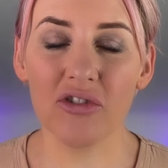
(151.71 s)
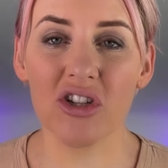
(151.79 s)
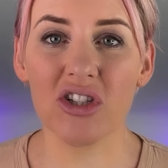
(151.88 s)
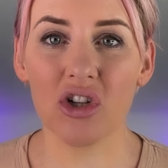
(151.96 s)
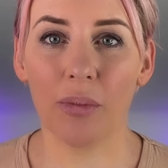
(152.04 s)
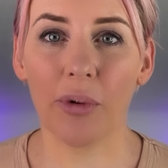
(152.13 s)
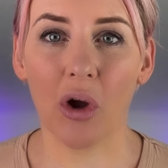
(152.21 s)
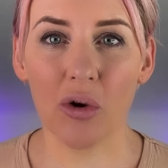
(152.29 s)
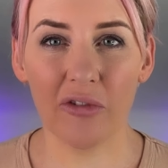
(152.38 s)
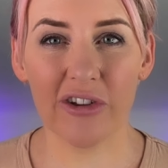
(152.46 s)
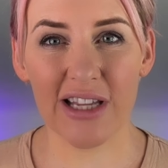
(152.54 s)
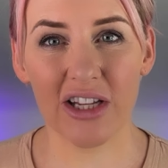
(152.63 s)
to stop
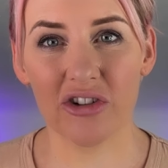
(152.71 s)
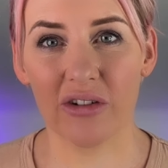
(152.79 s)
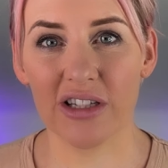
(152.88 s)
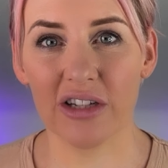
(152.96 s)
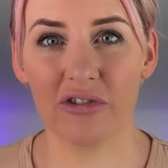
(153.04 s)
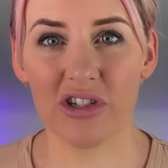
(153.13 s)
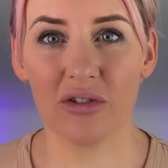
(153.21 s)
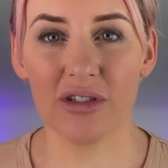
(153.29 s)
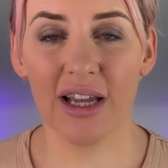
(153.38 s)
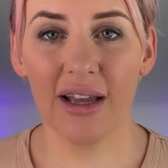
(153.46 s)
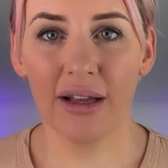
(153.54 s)
oversaturated results,